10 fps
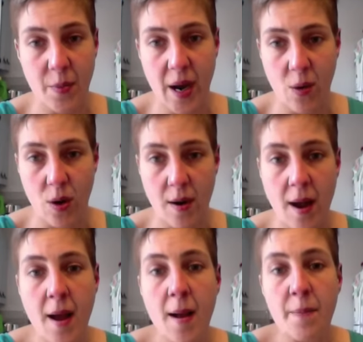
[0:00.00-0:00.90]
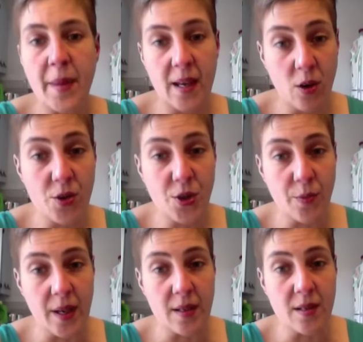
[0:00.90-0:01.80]
to power, it
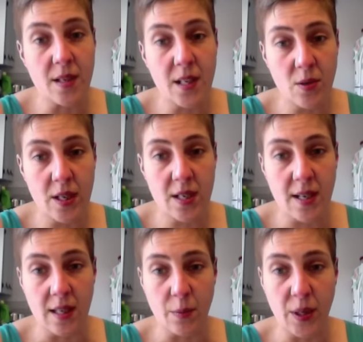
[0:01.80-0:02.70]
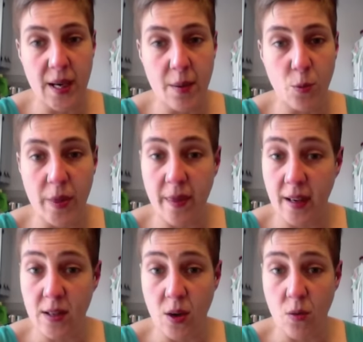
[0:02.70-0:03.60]
also means you get to take the blame when
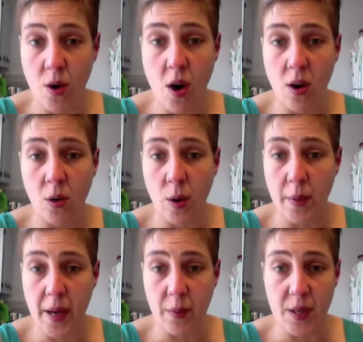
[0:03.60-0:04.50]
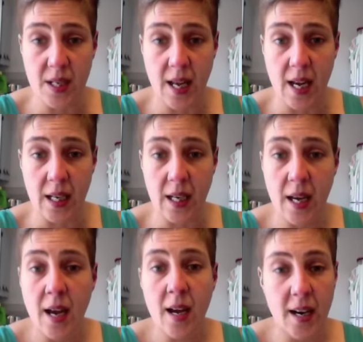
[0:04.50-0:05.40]
things go wrong or you make a mistake,
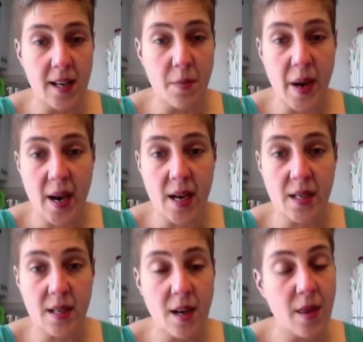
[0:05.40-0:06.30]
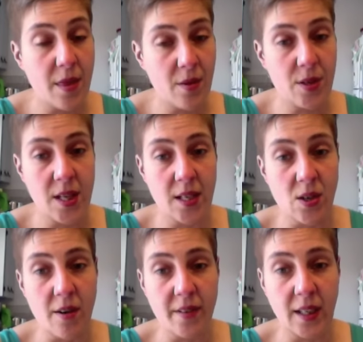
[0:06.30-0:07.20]
and in the past, those things
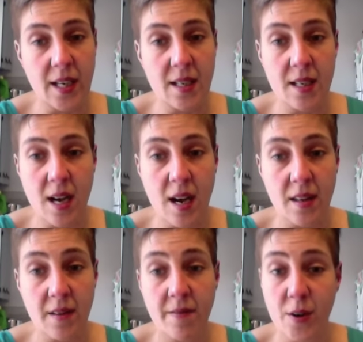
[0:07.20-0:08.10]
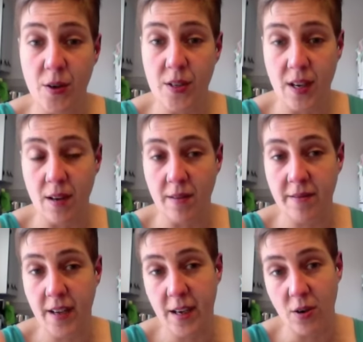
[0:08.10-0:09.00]
often led to death for
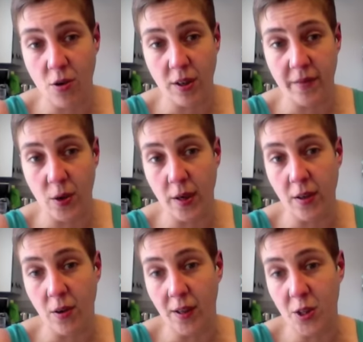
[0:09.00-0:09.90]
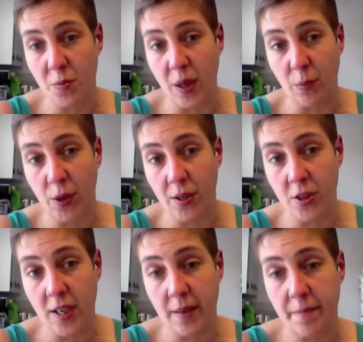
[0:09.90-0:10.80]
yourself and all of your acknowledged male
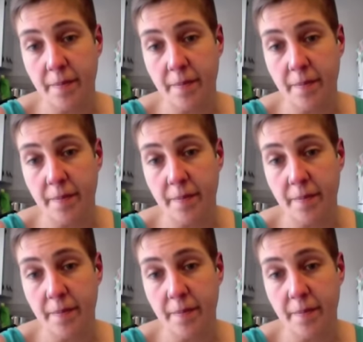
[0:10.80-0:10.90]
progeny.